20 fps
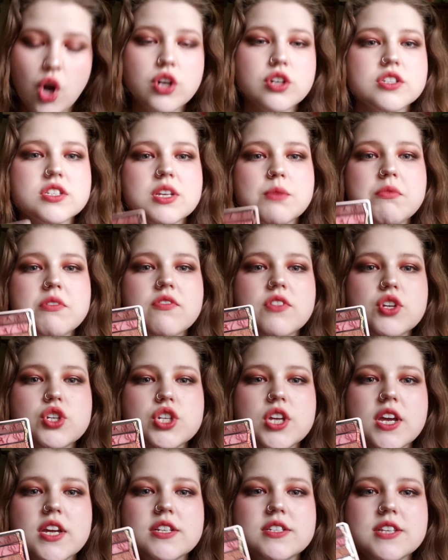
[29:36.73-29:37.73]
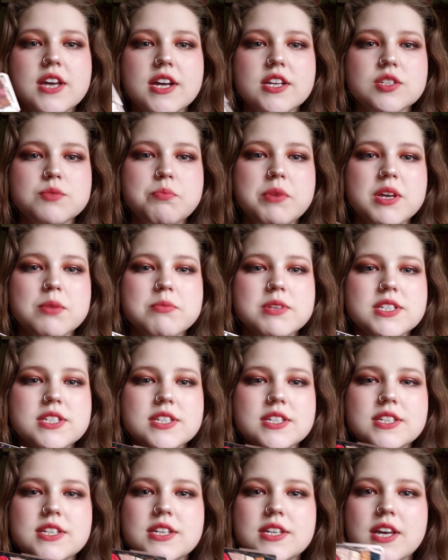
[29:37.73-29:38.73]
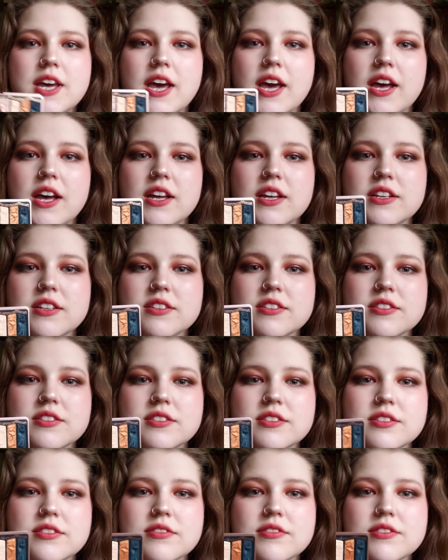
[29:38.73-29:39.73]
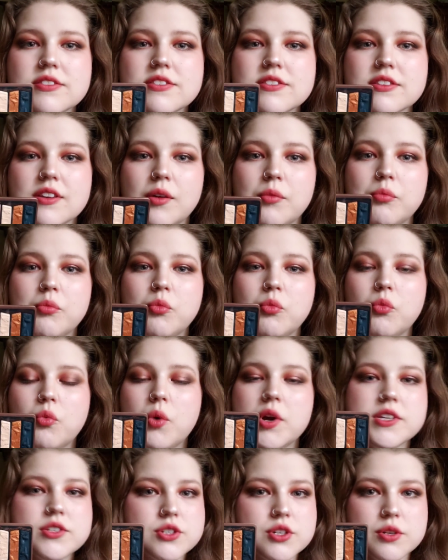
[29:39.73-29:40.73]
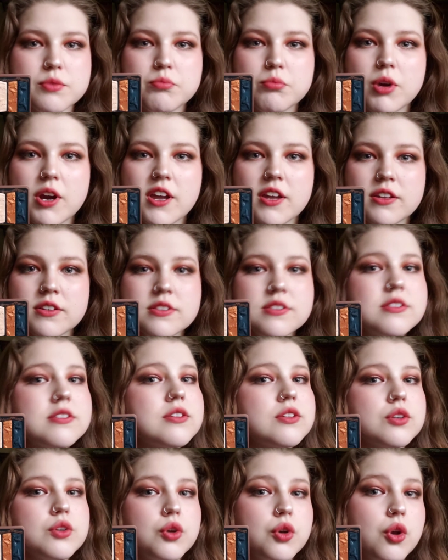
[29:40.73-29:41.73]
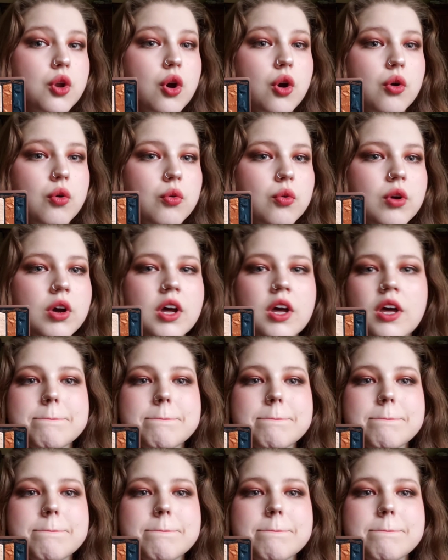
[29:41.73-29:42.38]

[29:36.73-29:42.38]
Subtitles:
Are some of the shades as pigmented as some Western brands? No.